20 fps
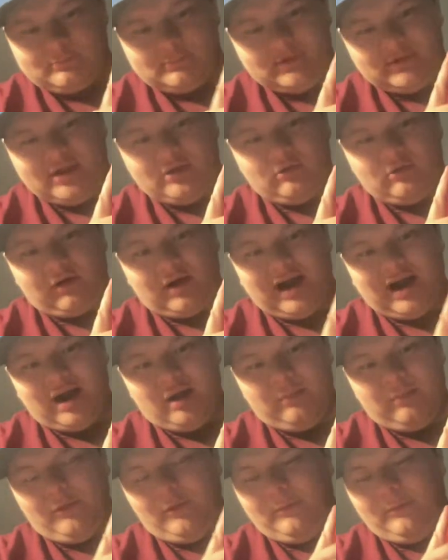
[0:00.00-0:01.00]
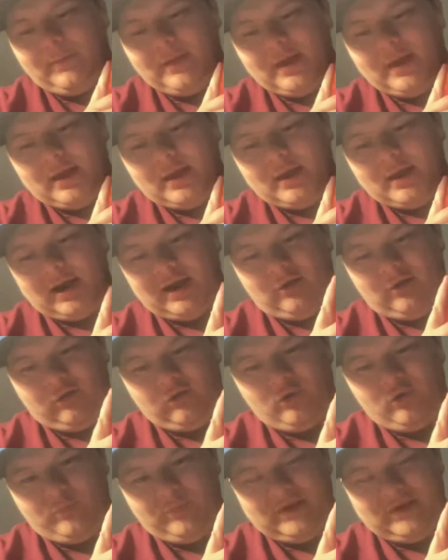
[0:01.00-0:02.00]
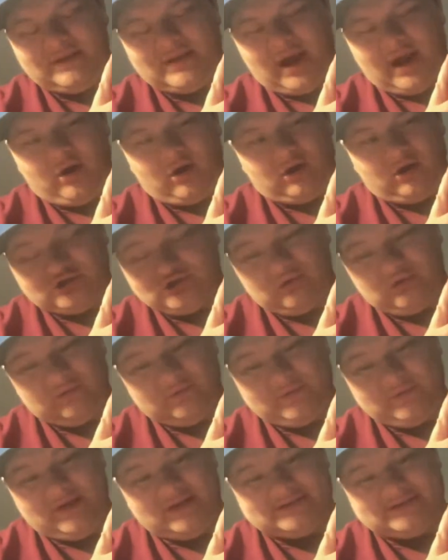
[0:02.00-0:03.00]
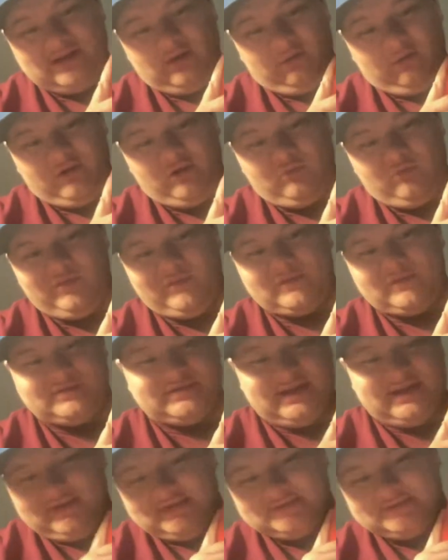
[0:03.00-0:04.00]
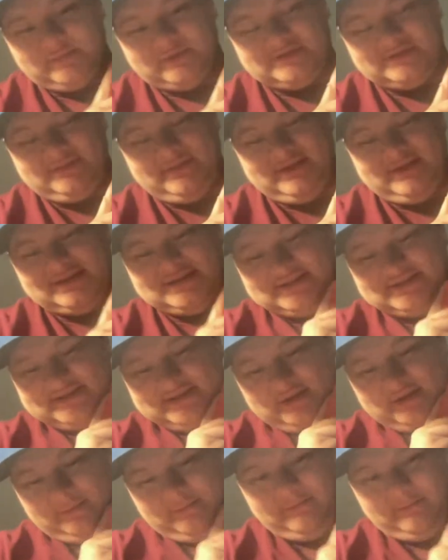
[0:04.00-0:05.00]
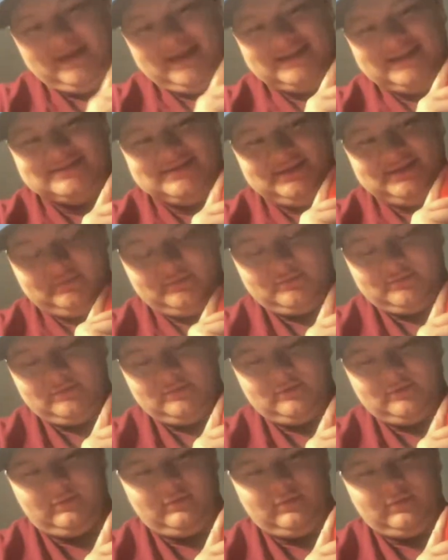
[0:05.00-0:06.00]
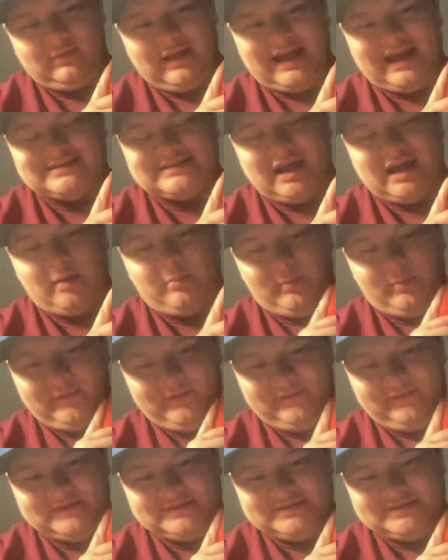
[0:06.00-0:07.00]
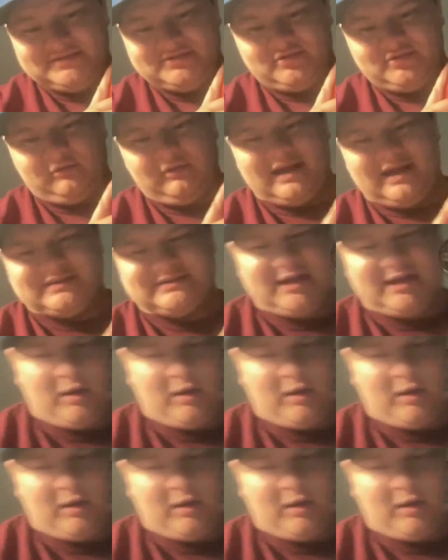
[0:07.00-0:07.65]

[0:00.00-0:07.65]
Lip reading: Killer album. I know there'll be diehard Stone fans that will kill me for saying this, but to me, this is an amazing last album if this is their last